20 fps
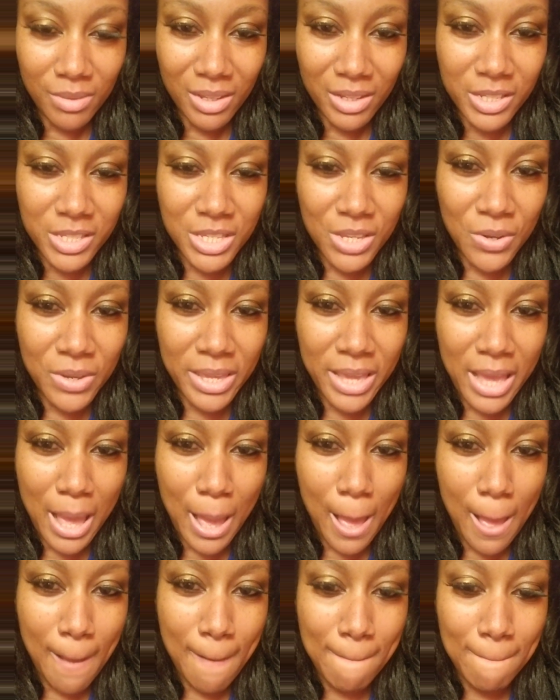So
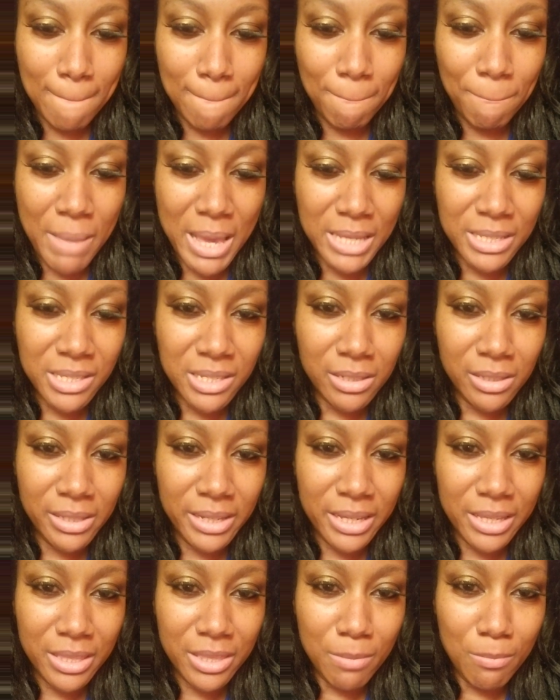yeah,
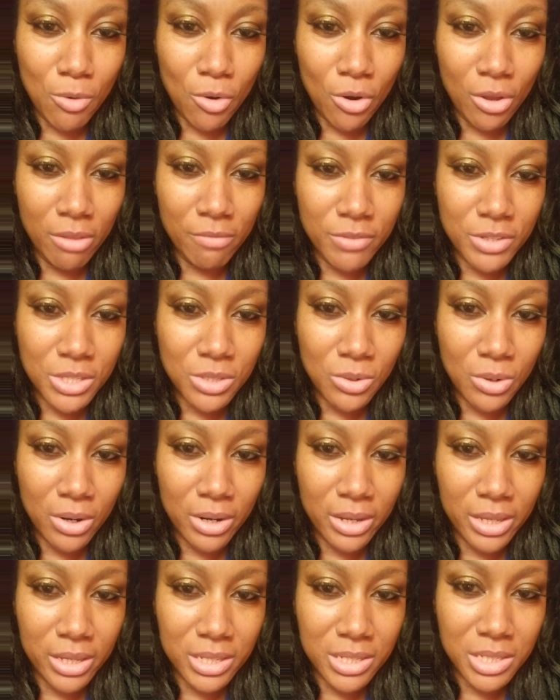basically the moral of the
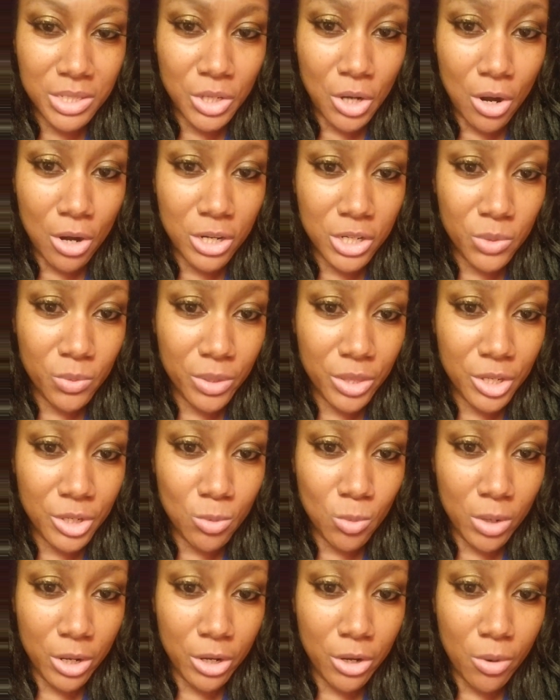story is charge with
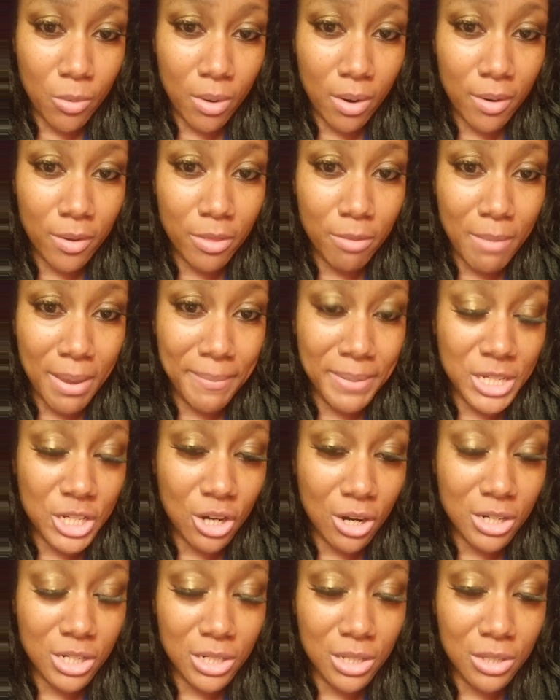what you're worth, maybe
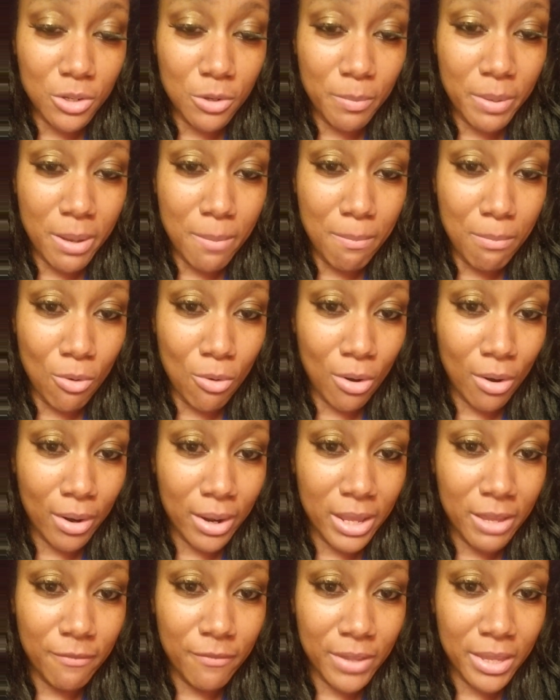charge a little bit more
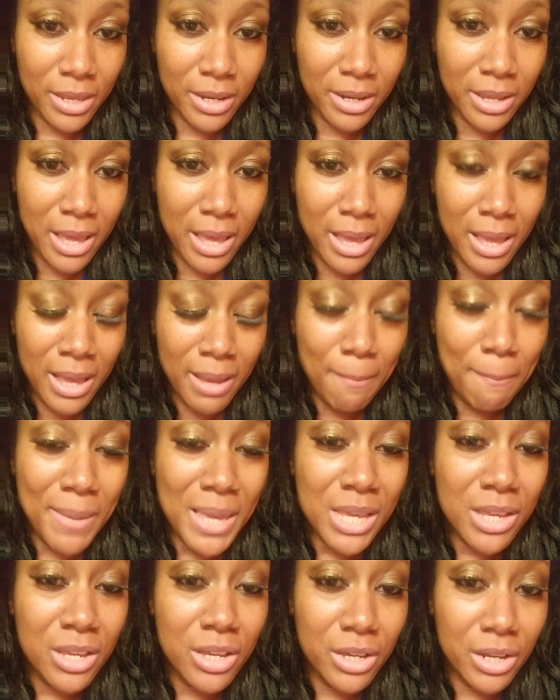even,
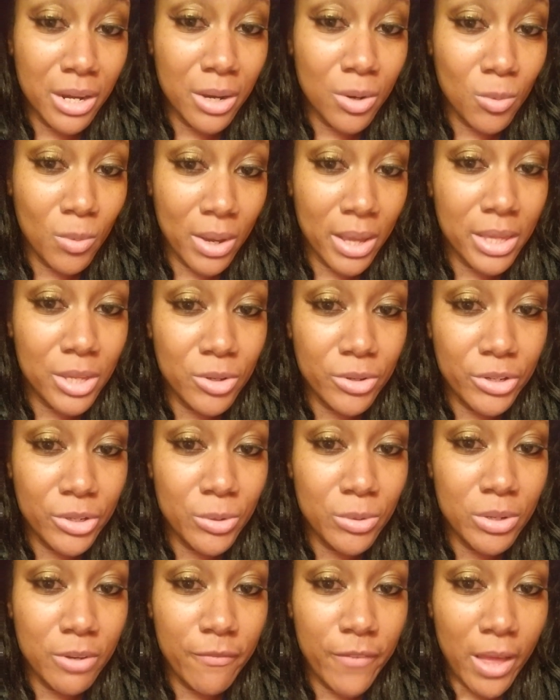be good at what you
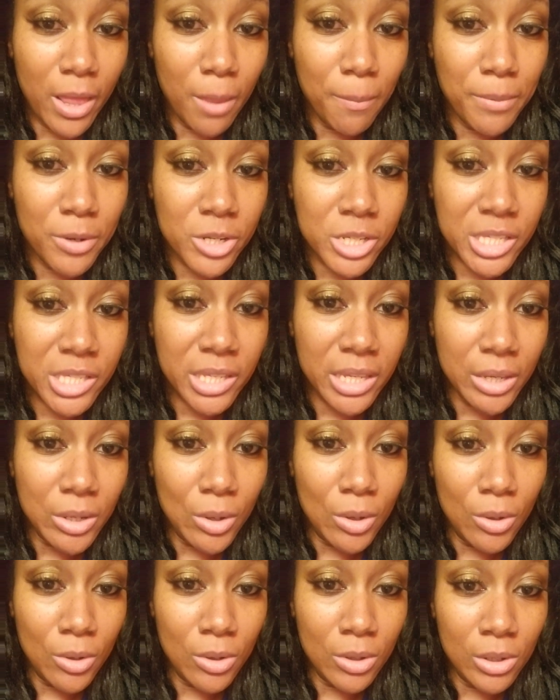do, develop your
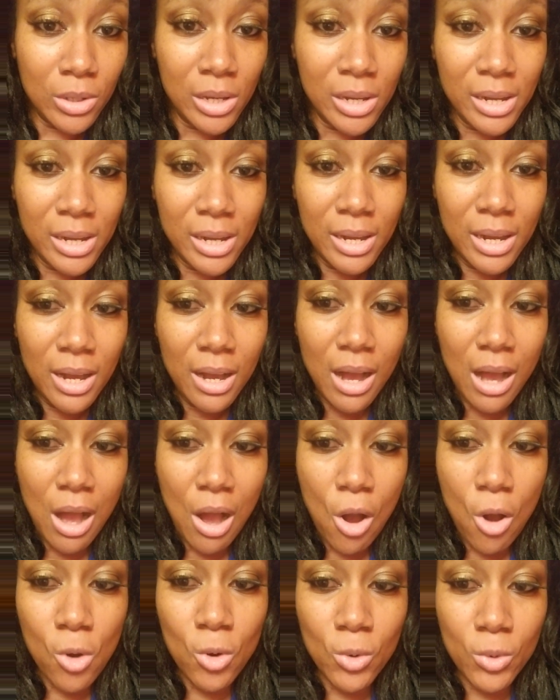skill,
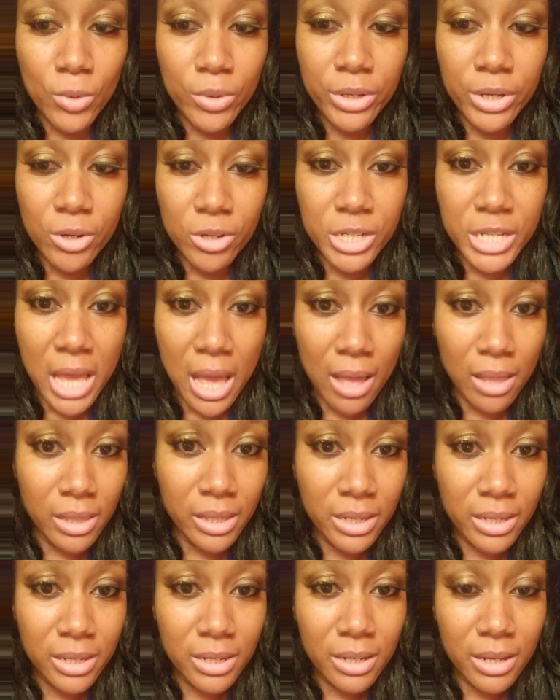hone your
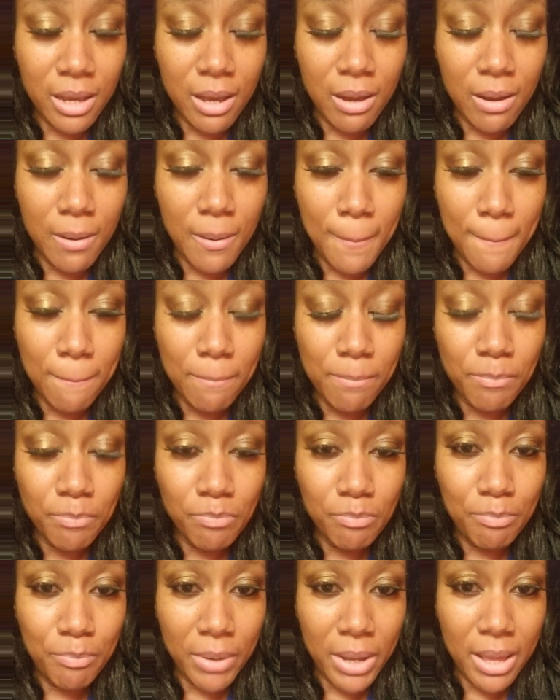talent,
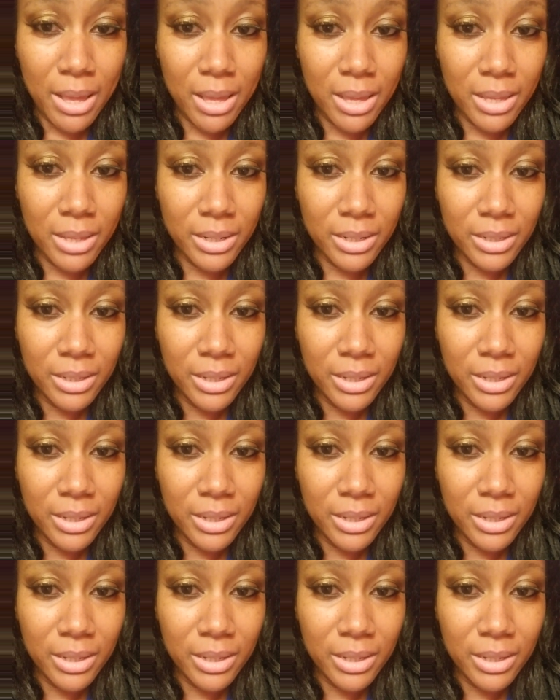but